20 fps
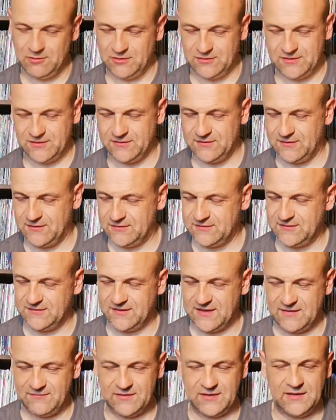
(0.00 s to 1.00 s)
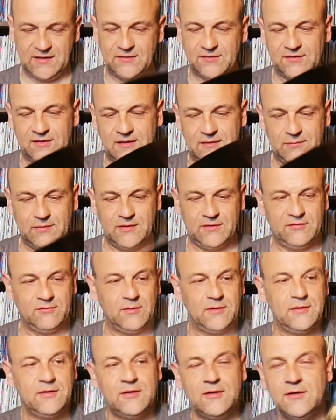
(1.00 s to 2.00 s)
I don't have an inner sleeve of this
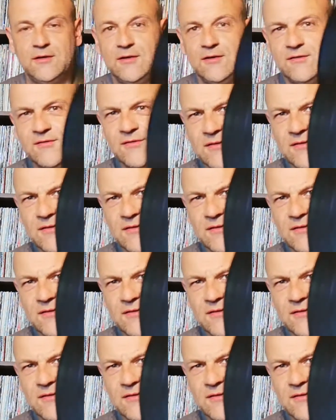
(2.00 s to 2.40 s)
one. So